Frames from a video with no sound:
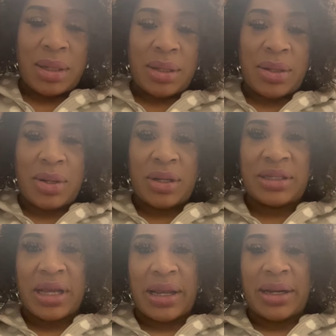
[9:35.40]
No,
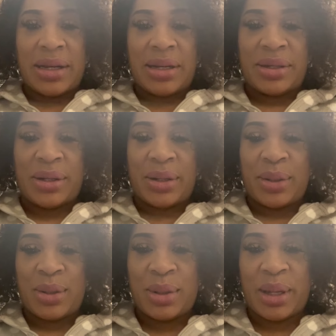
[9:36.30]
say it not turn.
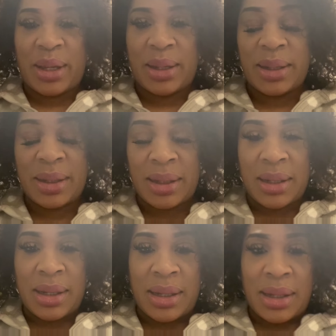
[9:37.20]
Okay.
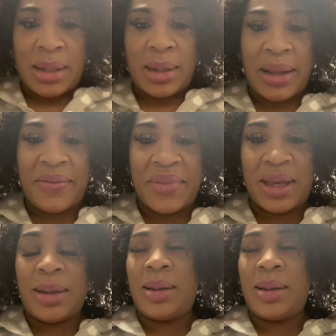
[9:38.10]
Let me